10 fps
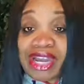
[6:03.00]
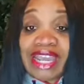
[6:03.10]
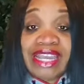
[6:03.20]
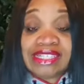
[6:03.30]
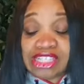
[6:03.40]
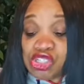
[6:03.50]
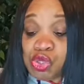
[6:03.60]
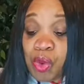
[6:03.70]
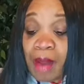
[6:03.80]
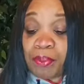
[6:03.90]
it is that
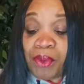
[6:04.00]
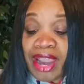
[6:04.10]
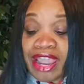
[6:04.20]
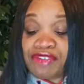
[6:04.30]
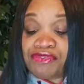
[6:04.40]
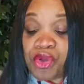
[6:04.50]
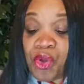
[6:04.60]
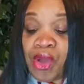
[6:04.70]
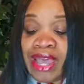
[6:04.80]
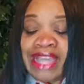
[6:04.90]
you are praying
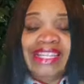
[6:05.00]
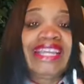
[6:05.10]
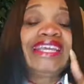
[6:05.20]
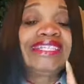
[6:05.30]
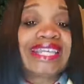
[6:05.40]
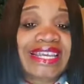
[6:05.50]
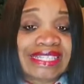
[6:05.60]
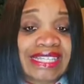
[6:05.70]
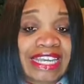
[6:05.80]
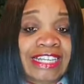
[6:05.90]
for. Then he
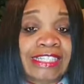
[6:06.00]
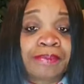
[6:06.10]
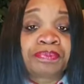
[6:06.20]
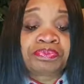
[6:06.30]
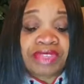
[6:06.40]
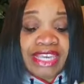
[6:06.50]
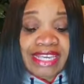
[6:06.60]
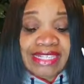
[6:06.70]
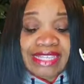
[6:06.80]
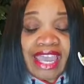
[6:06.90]
says this,
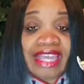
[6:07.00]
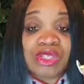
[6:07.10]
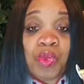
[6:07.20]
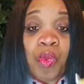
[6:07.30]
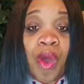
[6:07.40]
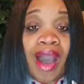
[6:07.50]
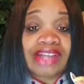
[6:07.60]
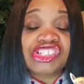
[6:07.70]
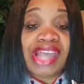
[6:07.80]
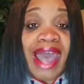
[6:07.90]
he says,
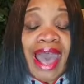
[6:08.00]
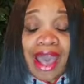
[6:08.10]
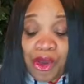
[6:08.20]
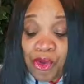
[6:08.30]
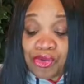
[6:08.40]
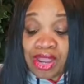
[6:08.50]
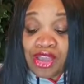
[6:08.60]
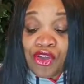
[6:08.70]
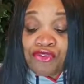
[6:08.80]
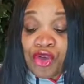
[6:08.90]
watch out
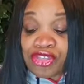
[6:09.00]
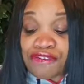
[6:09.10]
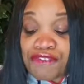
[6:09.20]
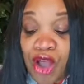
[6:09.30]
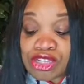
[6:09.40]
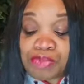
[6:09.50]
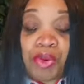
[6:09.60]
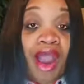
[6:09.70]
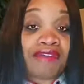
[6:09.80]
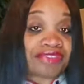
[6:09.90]
for the false
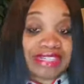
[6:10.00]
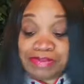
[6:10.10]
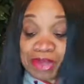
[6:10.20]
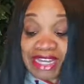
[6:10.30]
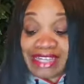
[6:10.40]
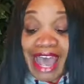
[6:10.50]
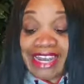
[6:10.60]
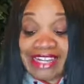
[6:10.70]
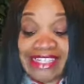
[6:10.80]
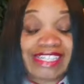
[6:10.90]
prophets because I
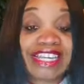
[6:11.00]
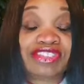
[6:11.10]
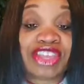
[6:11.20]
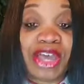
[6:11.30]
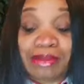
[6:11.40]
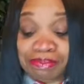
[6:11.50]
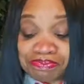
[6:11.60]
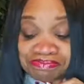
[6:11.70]
didn't send them.